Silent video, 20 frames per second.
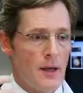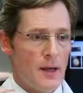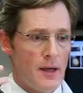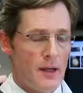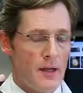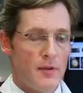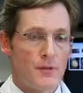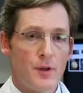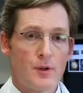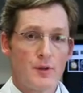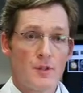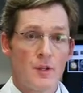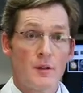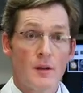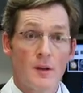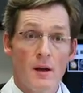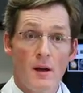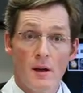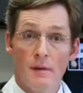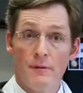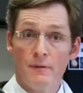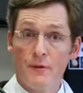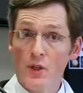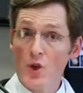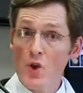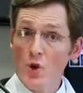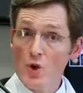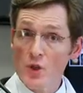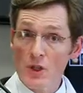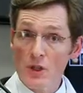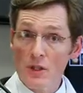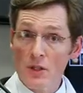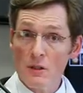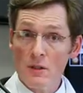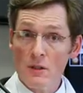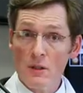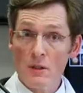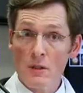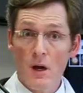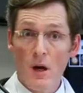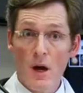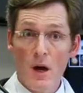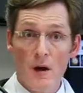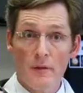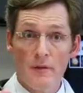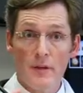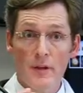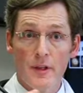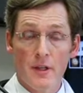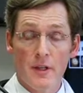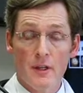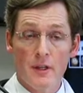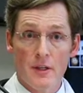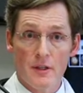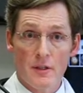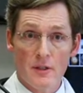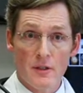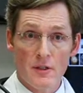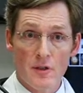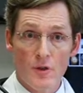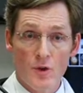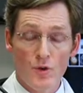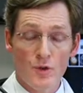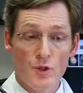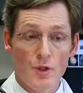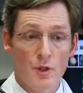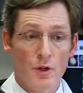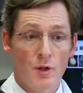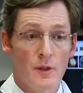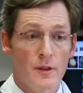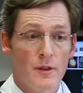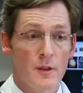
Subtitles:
If there's a fusion of the suture,